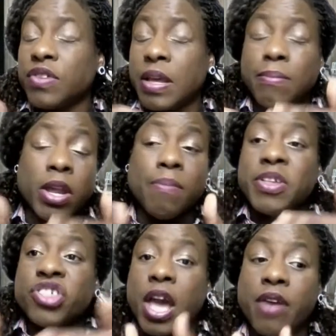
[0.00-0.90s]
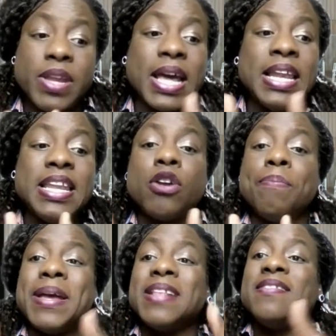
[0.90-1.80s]
I'm going to be sharing a little
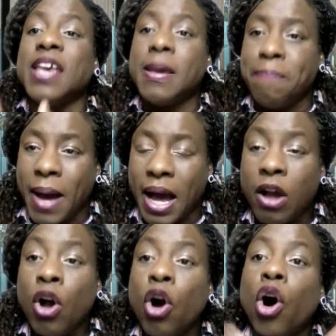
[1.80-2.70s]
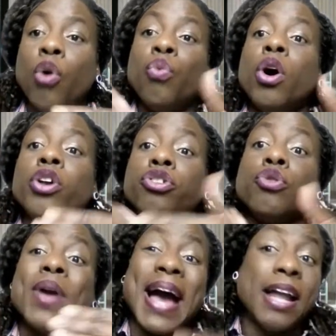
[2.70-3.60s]
bit deeper on what you
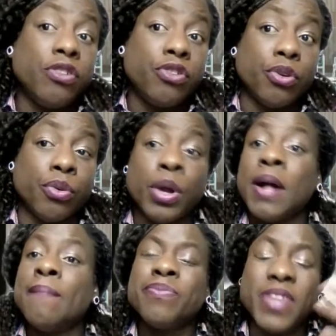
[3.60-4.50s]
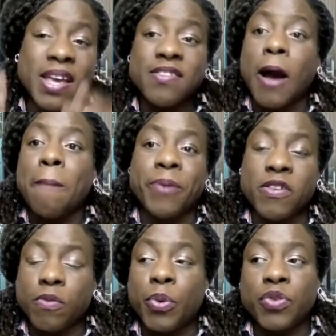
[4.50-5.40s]
can do. These are
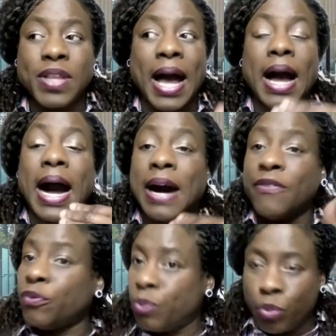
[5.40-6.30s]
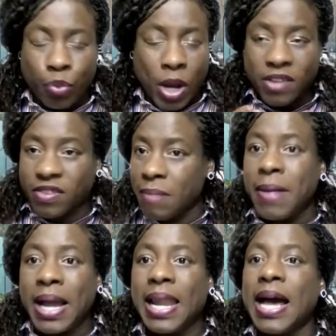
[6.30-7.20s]
principles that I've worked in
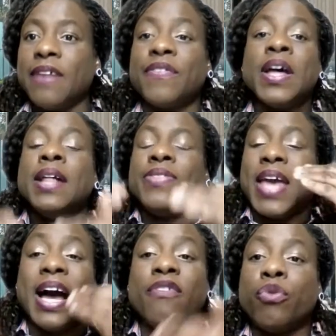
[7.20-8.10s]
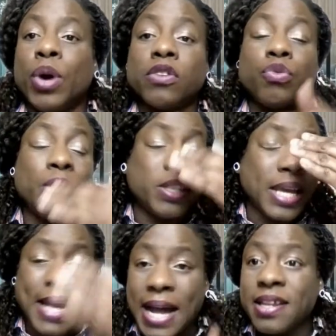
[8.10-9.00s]
my life. They have worked with the
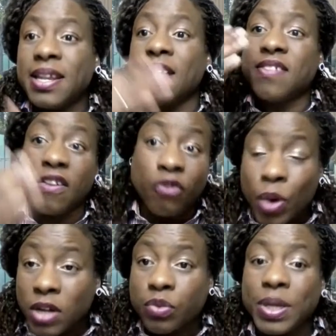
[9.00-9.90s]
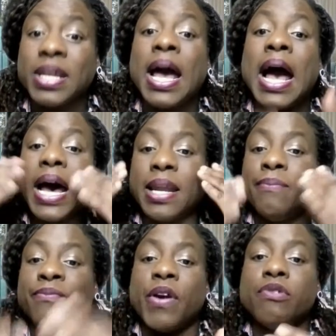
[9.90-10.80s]
candidates I've worked with, and I'm
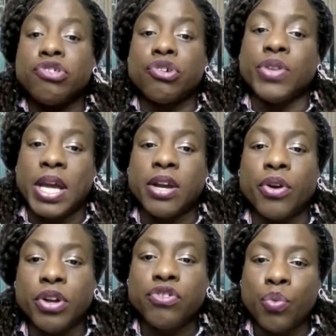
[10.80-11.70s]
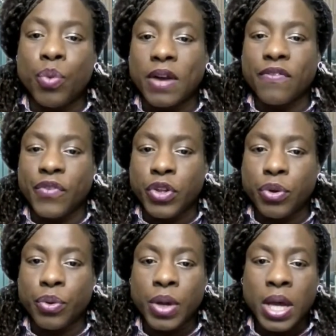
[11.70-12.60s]
very sure they're going to work for you.